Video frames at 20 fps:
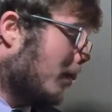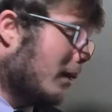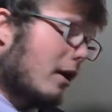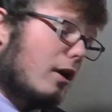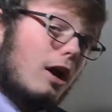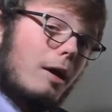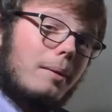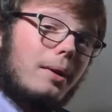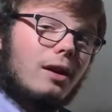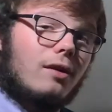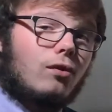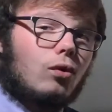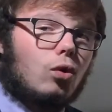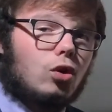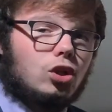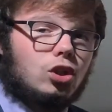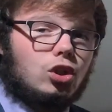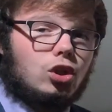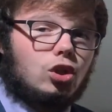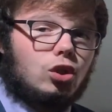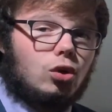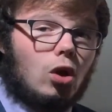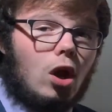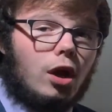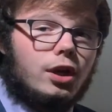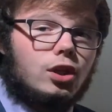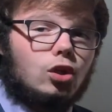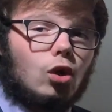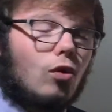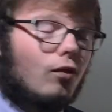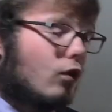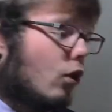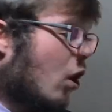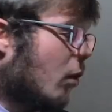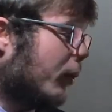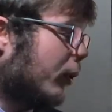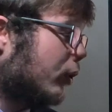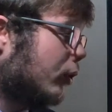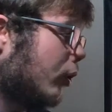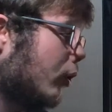player coming in, of course, the strongest
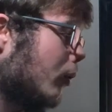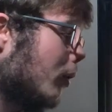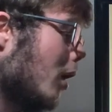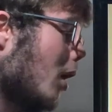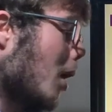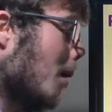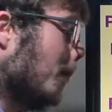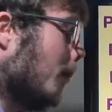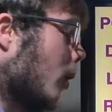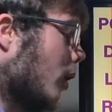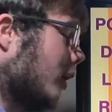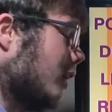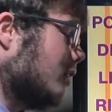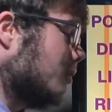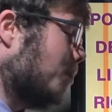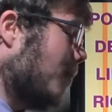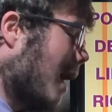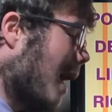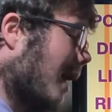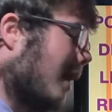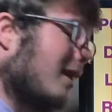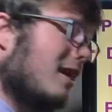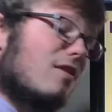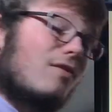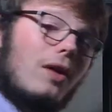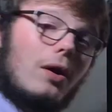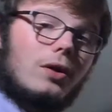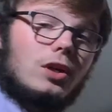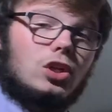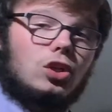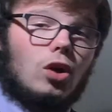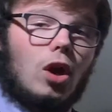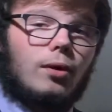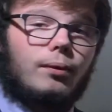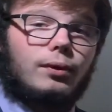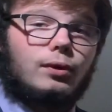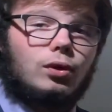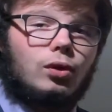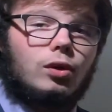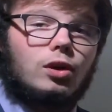overall recruit. Marcus Bagley, a very
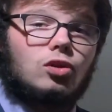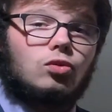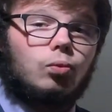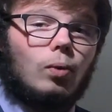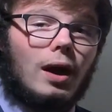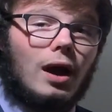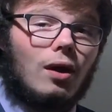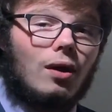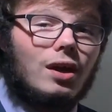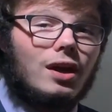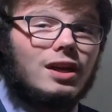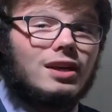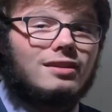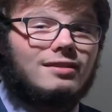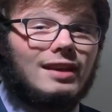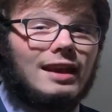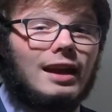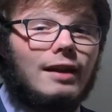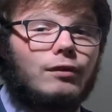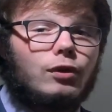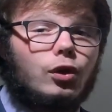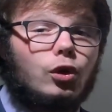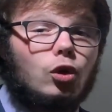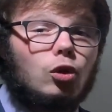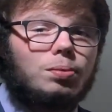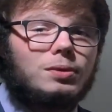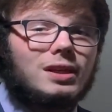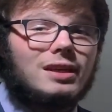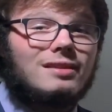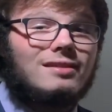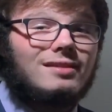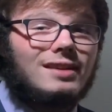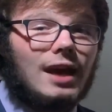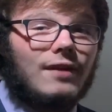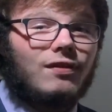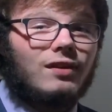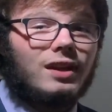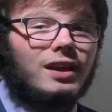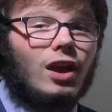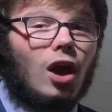strong recruit as well. Sun Devil Hoops is
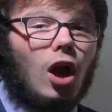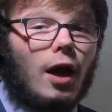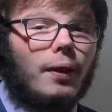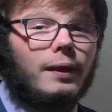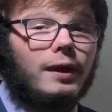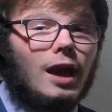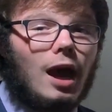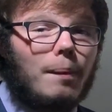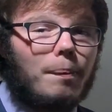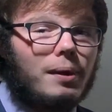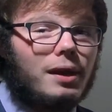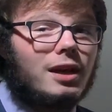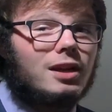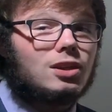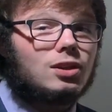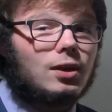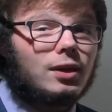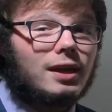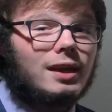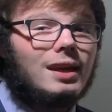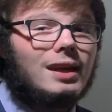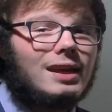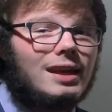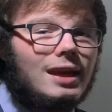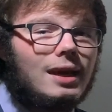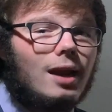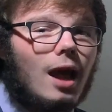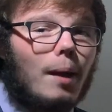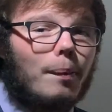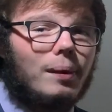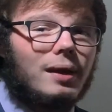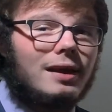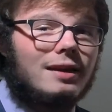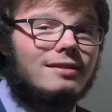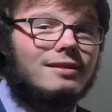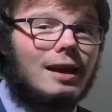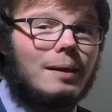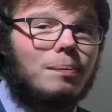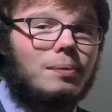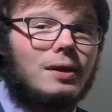definitely on the up, and it's looking to heat up
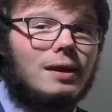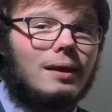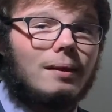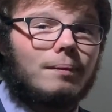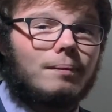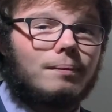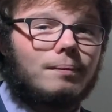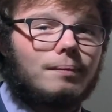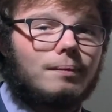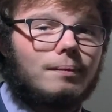in Tempe.